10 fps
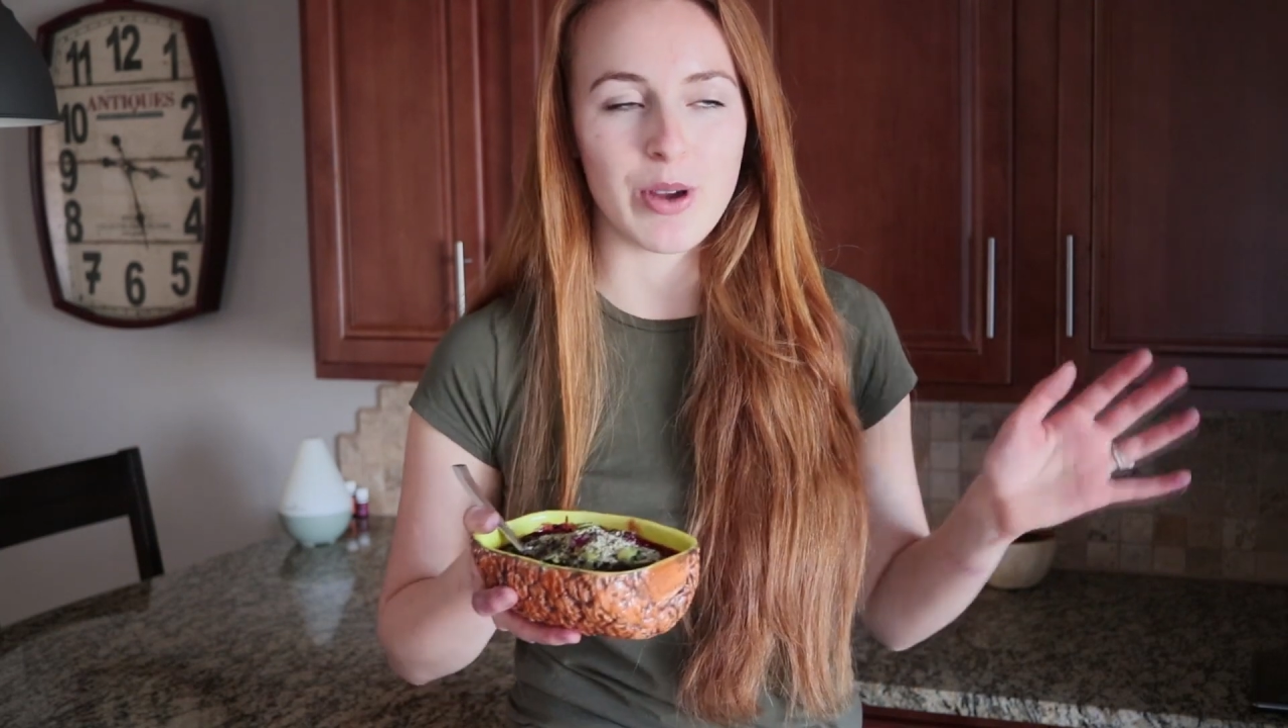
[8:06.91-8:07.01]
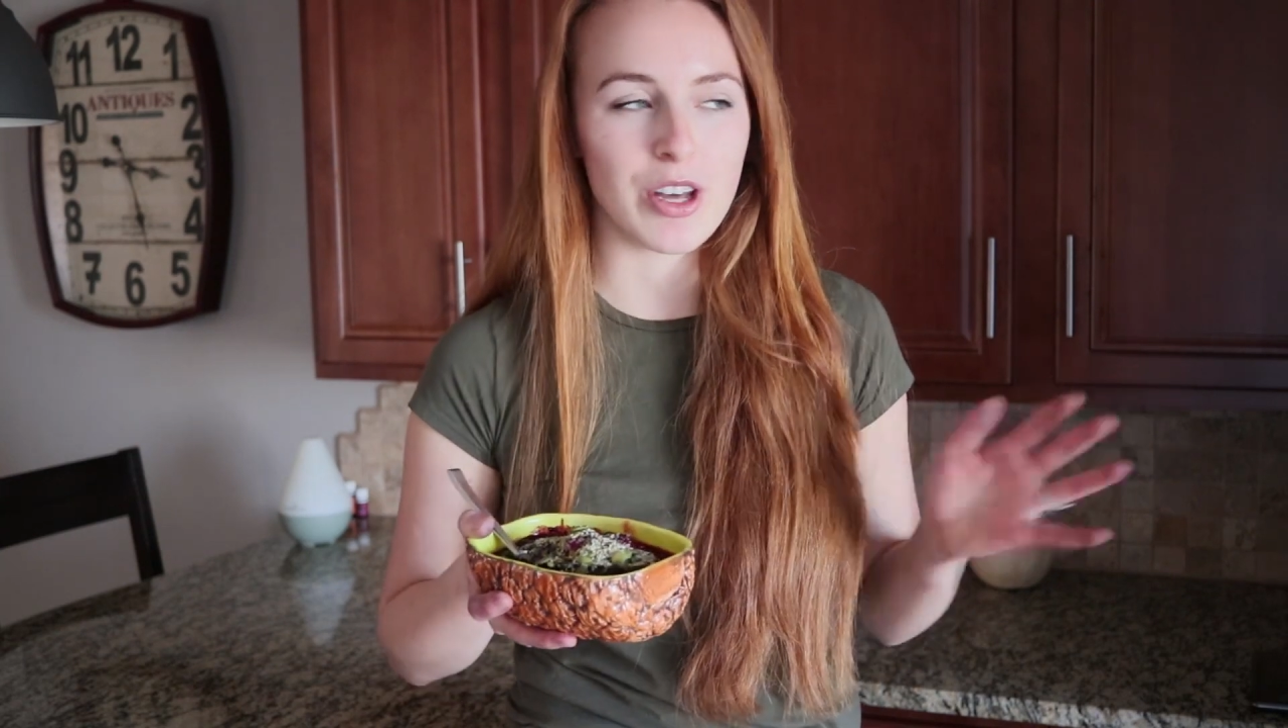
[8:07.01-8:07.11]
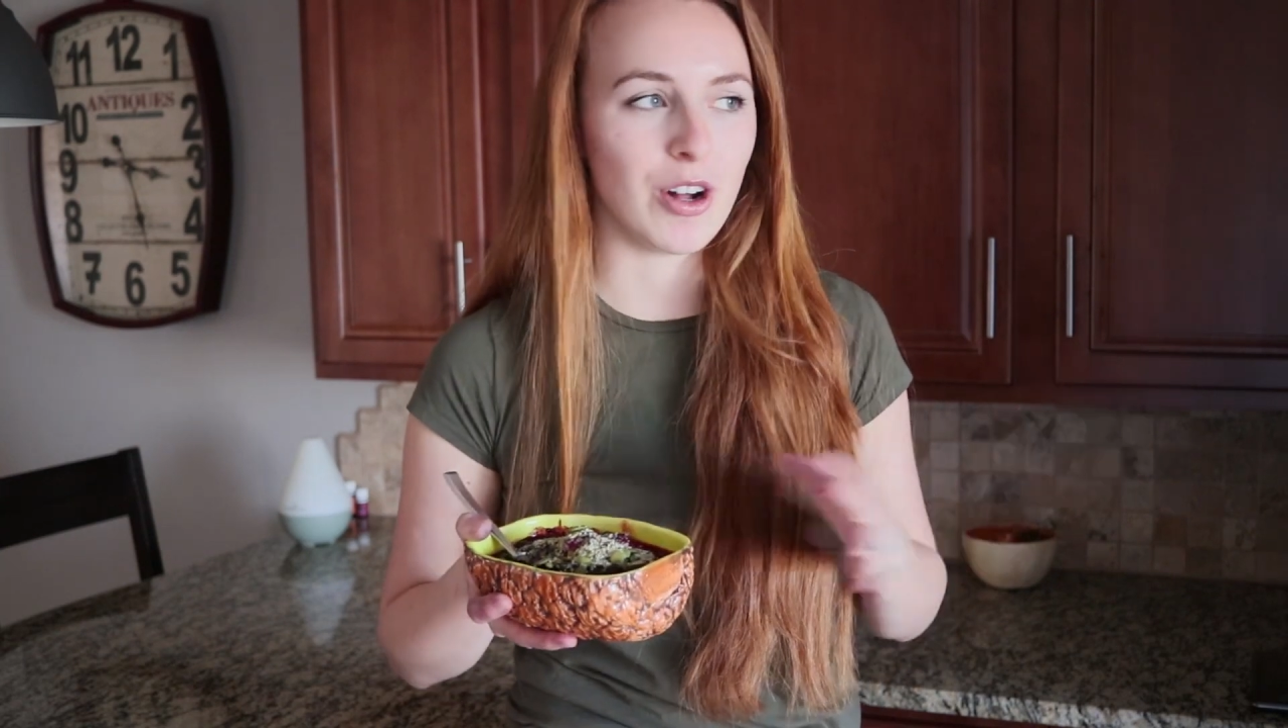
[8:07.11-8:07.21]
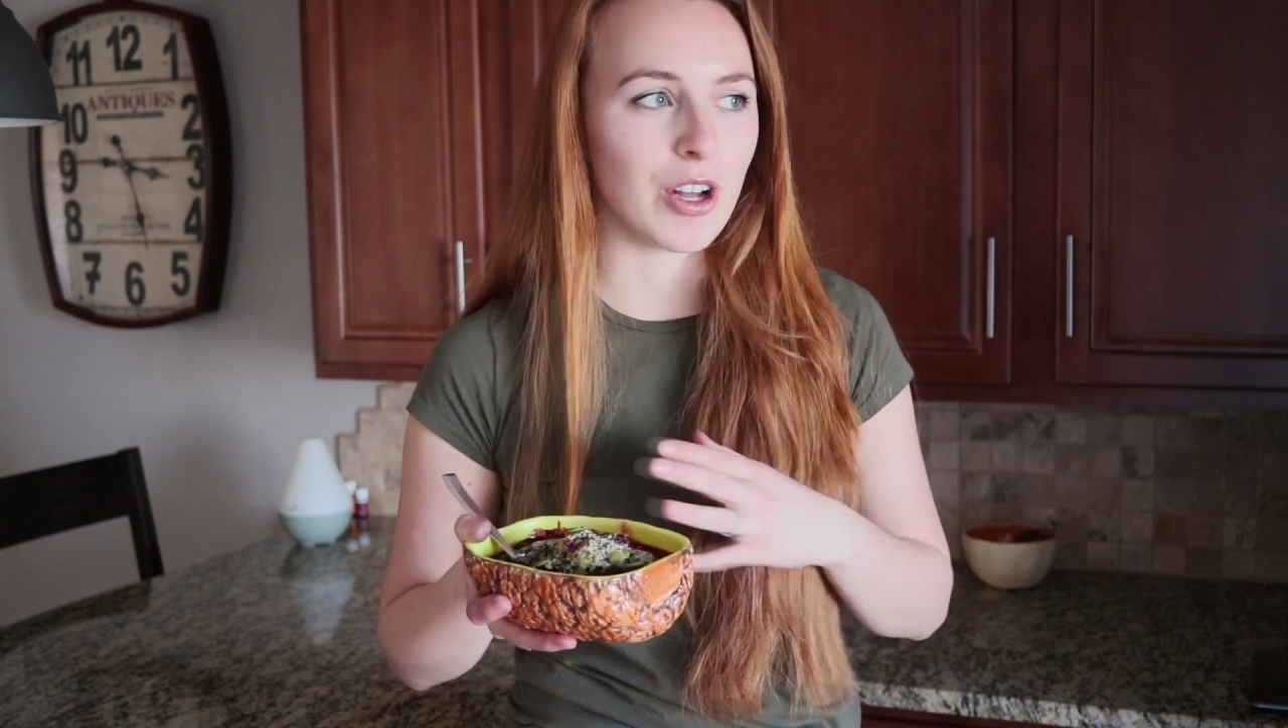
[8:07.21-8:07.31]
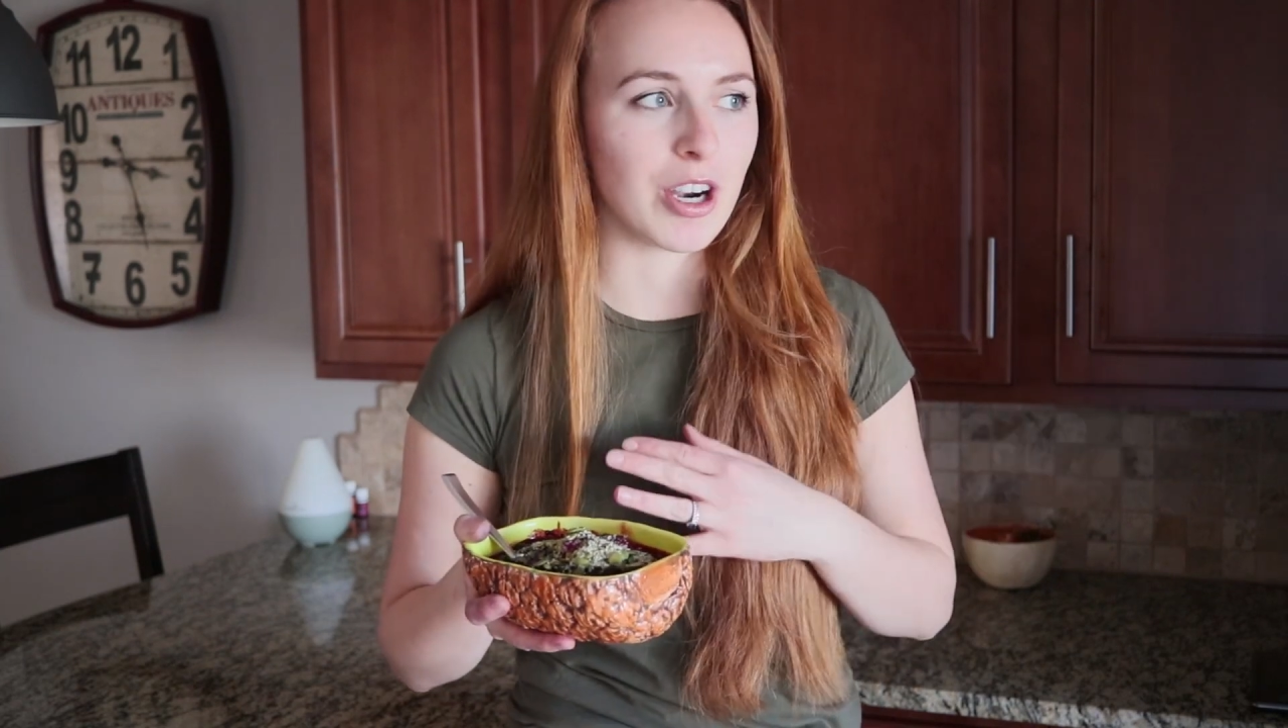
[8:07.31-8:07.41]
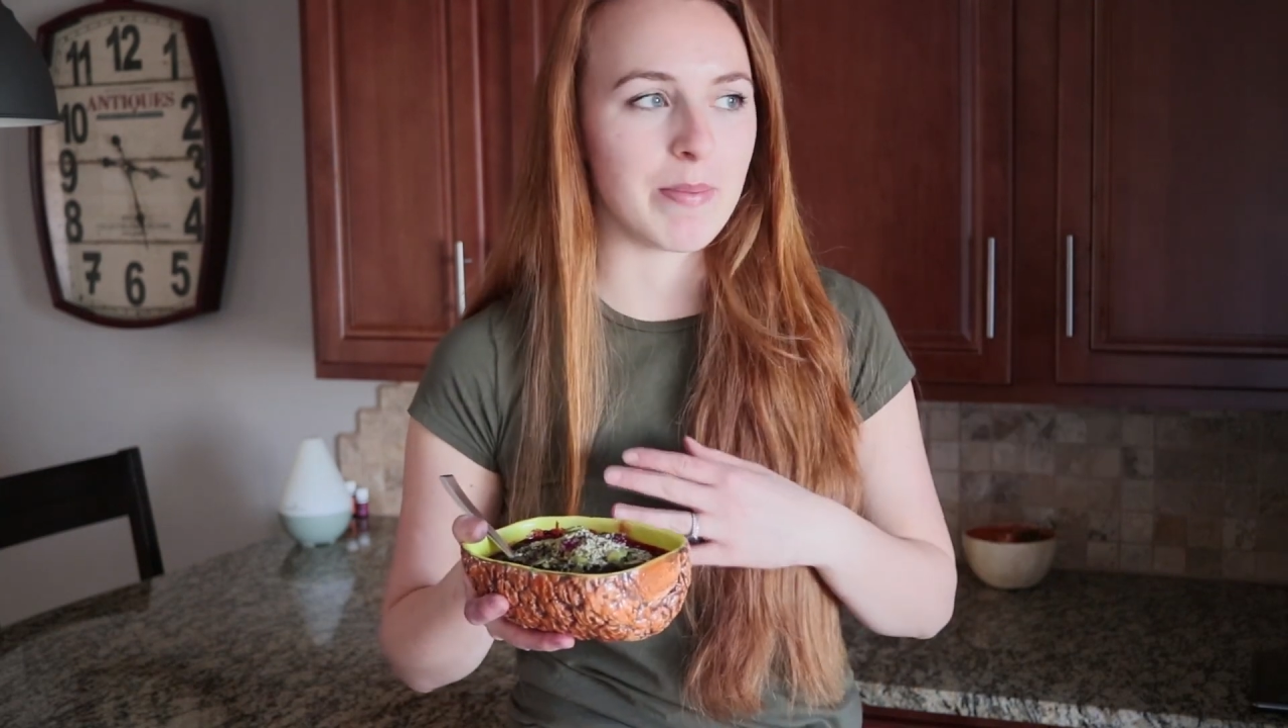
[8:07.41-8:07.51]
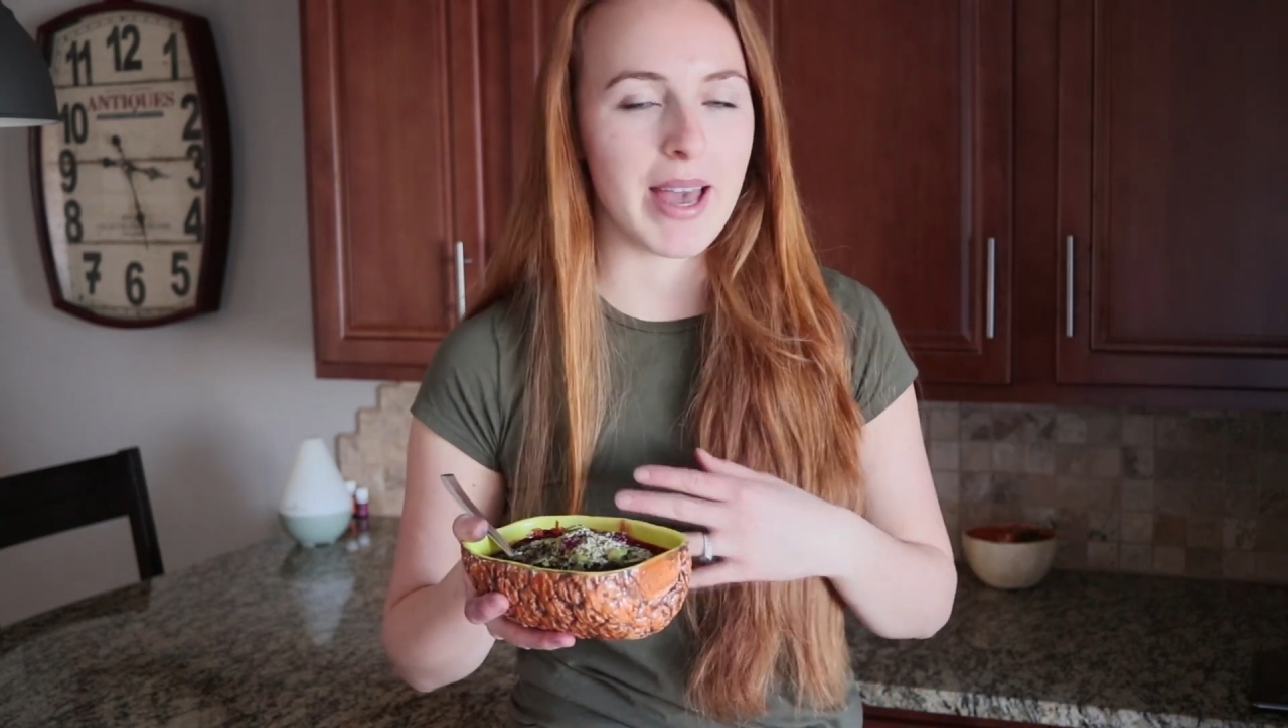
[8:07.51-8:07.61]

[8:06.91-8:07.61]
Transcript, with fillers: with all our